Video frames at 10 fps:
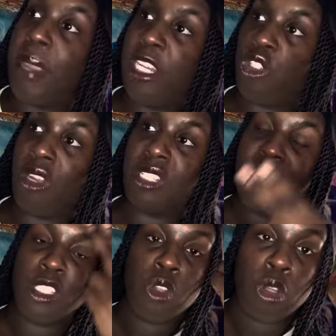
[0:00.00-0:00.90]
matriarchs. I
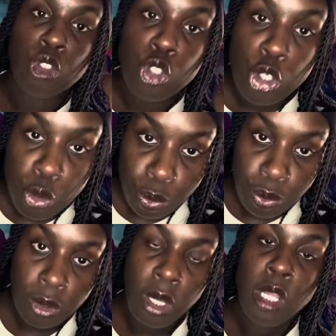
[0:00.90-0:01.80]
saw two
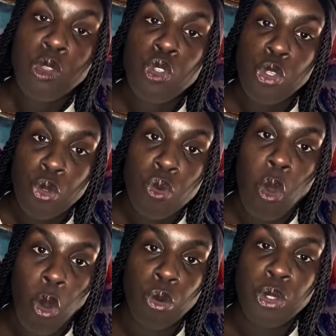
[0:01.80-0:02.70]

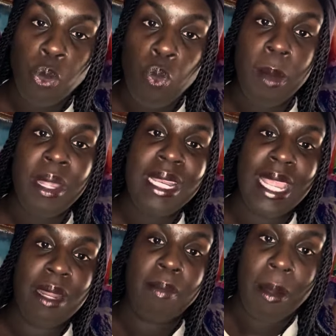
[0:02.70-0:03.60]
older women
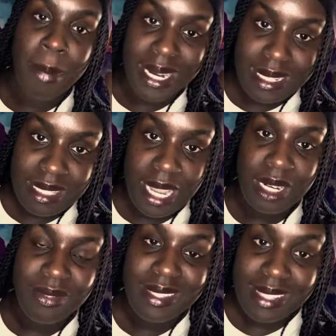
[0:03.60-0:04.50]
in my
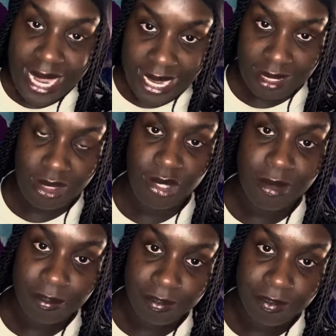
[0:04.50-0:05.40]
meditative state,
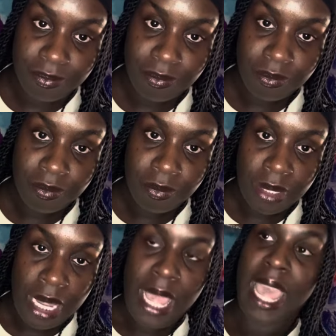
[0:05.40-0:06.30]

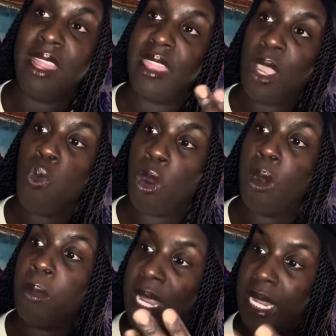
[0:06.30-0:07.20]
and they
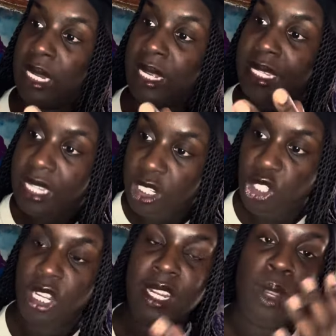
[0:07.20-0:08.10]
were in a
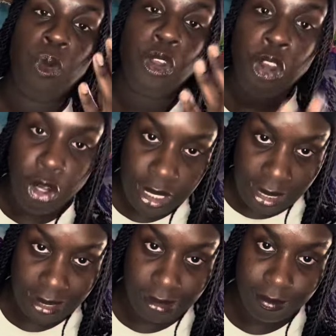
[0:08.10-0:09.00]
kitchen and they were
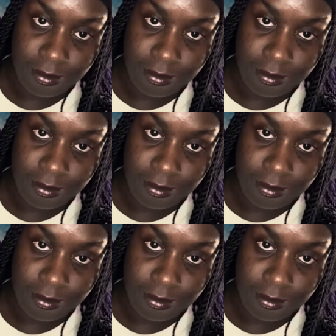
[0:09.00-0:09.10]
cooking.